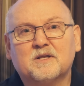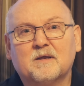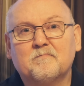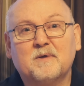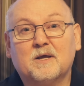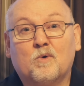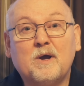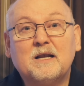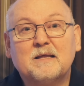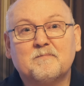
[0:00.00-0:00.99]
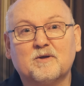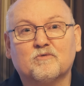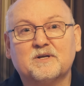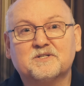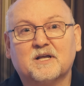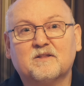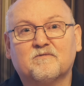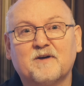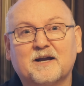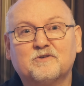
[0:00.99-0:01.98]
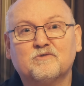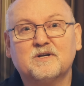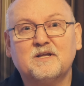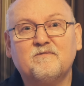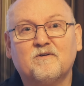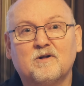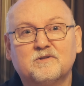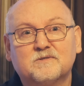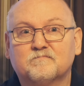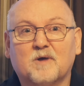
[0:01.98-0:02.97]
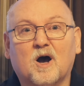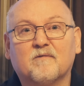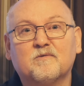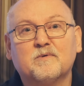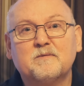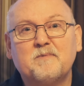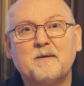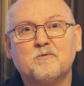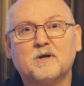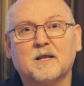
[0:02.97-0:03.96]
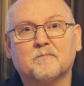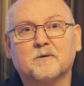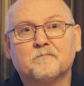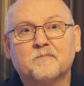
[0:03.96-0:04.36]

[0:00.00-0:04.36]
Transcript: can quickly be reset to factory defaults, often with a paperclip.